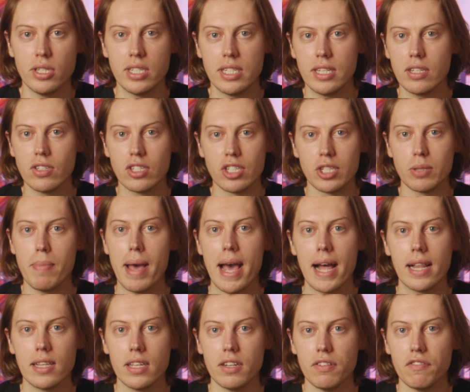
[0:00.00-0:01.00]
still
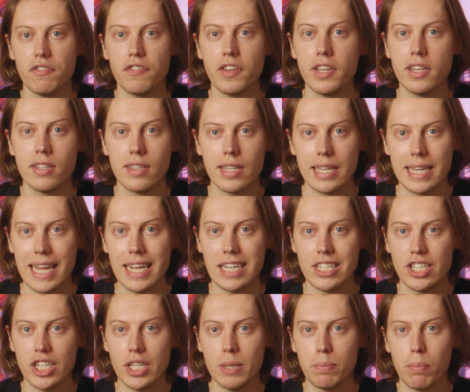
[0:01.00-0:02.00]
smell and feel the
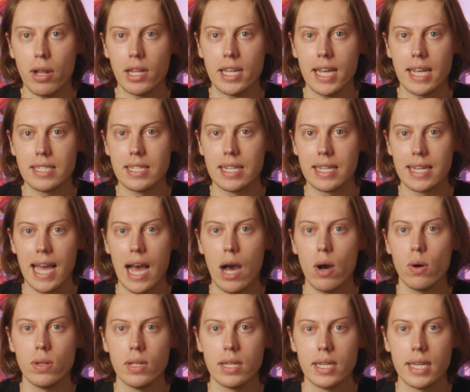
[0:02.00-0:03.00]
itchy polyester cowl and